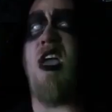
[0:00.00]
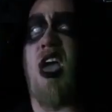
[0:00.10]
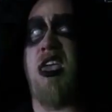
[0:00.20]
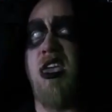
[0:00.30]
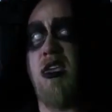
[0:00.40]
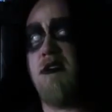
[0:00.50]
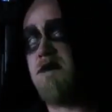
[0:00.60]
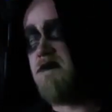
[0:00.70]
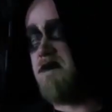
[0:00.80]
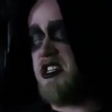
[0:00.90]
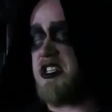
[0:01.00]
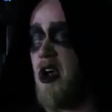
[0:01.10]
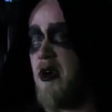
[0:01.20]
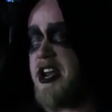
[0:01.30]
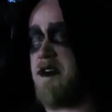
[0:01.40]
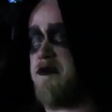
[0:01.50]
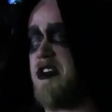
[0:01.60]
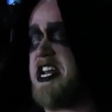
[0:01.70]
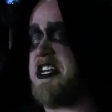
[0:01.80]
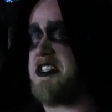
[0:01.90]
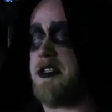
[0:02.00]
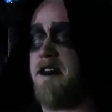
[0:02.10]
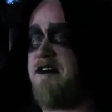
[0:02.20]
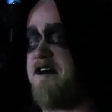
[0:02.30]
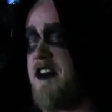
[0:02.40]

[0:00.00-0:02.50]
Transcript: Blech. This already reeks of